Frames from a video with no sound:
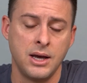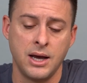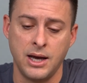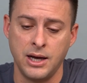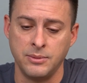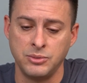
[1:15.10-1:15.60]

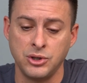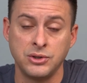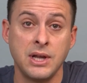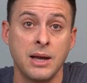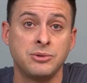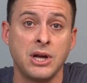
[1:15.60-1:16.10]
Um, so
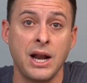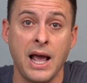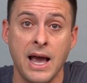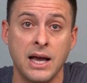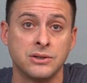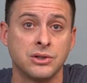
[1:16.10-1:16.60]
Snapchat
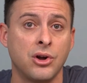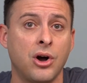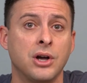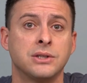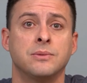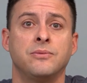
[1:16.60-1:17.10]
has an
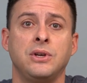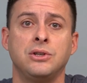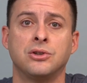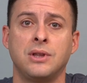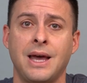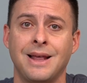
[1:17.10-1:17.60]
awesome
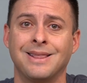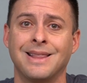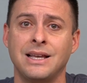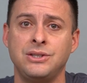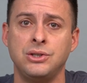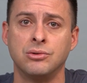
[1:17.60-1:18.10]
feature that
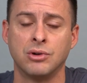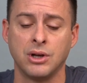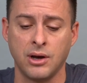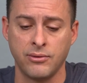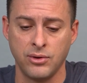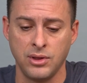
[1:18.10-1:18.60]
lets you
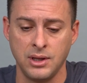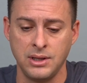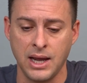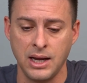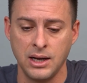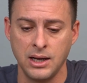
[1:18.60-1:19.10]
recover the
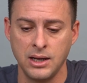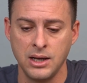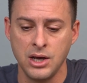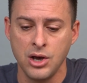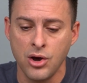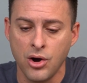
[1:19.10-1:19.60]
data.
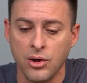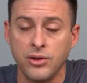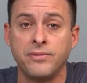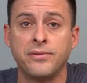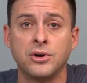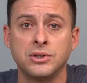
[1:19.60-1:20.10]

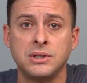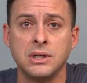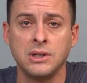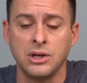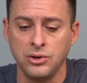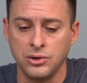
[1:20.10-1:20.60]
The first
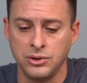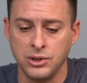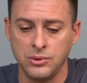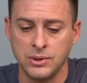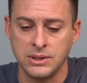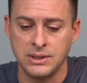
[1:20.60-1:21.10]
thing that you'll
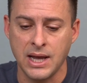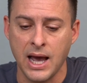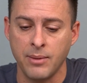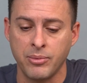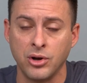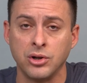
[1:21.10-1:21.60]
do is
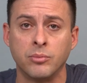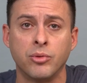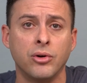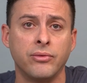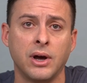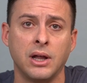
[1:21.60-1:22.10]
tap on your
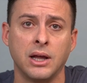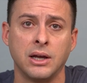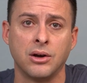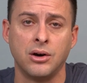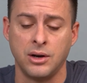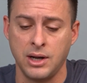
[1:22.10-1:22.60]
profile
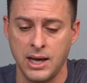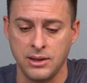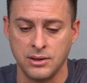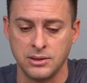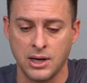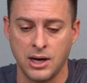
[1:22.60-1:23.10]
icon at
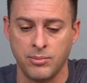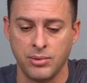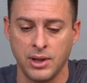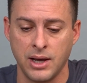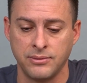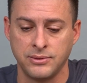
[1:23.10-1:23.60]
the top
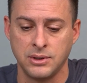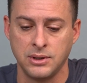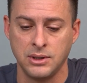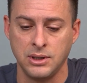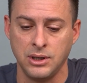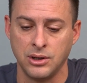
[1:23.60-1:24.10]
left
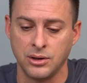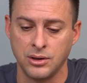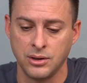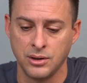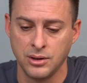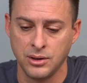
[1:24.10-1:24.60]
here.